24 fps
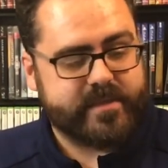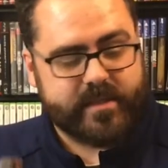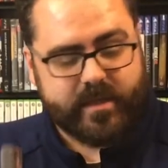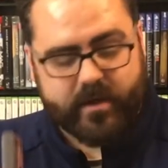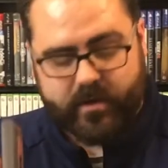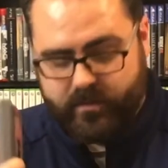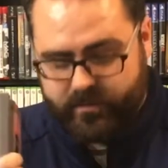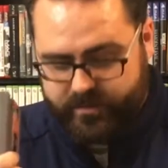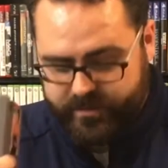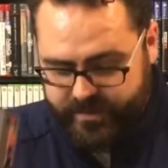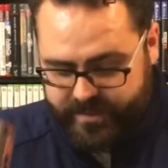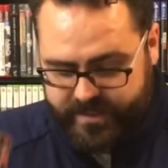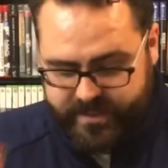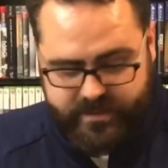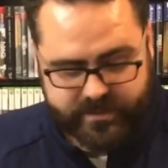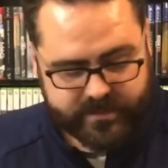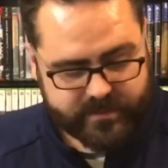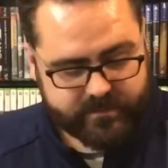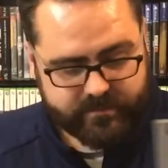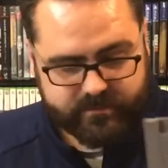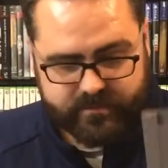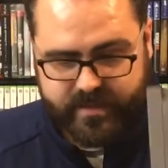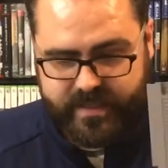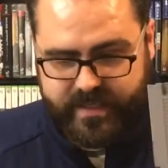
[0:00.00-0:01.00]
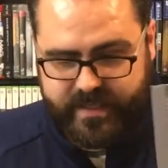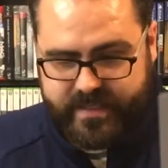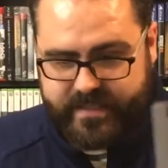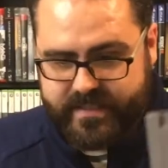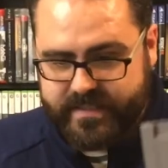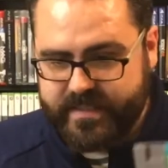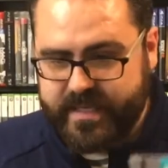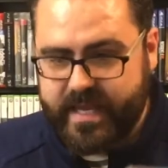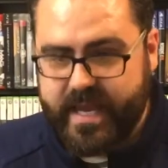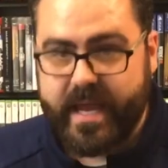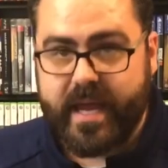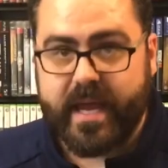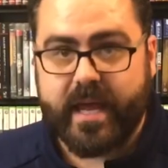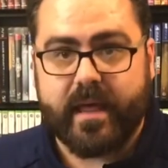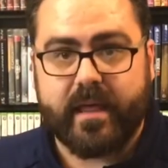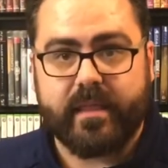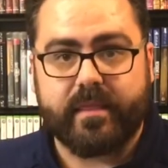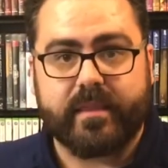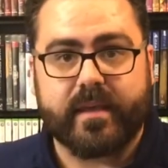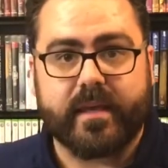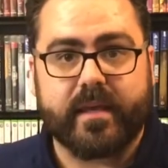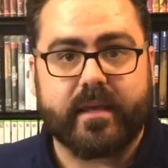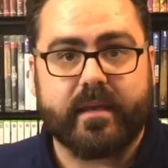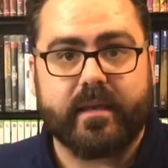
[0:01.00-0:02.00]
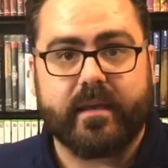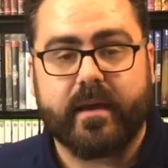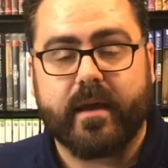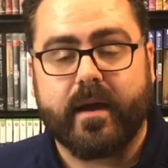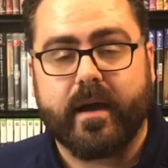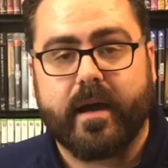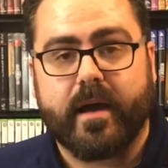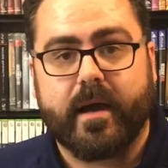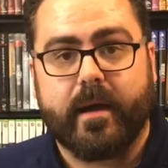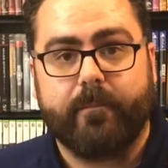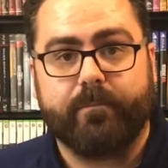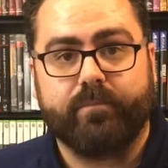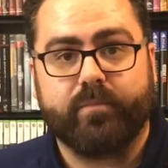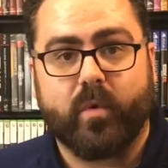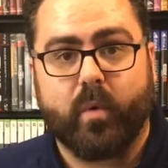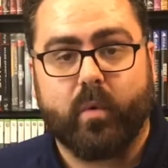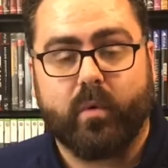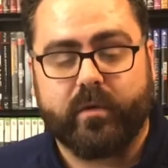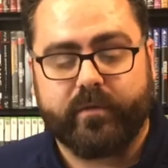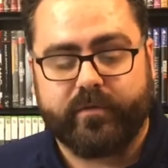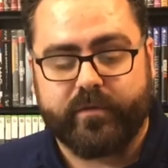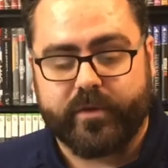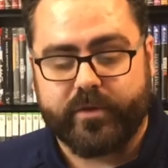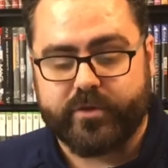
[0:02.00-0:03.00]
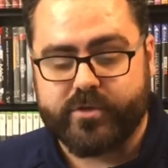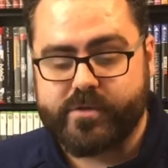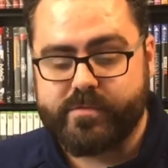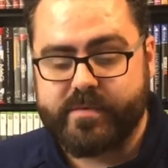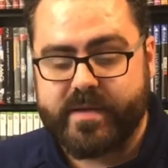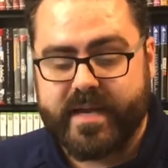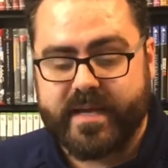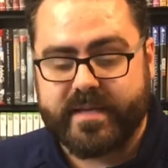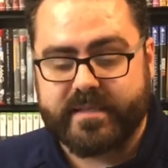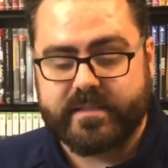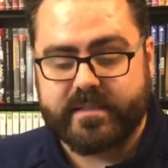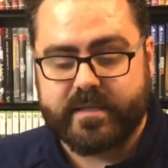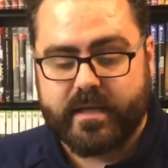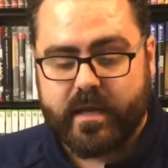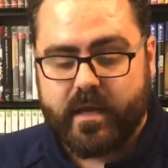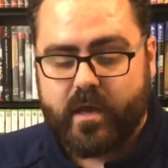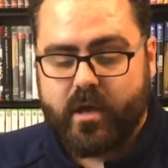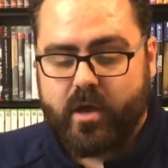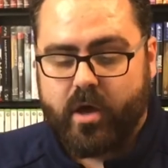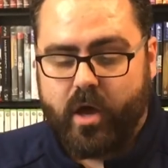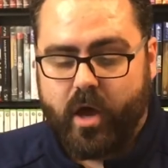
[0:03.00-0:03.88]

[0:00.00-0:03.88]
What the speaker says: So this and the one for the Dreamcast,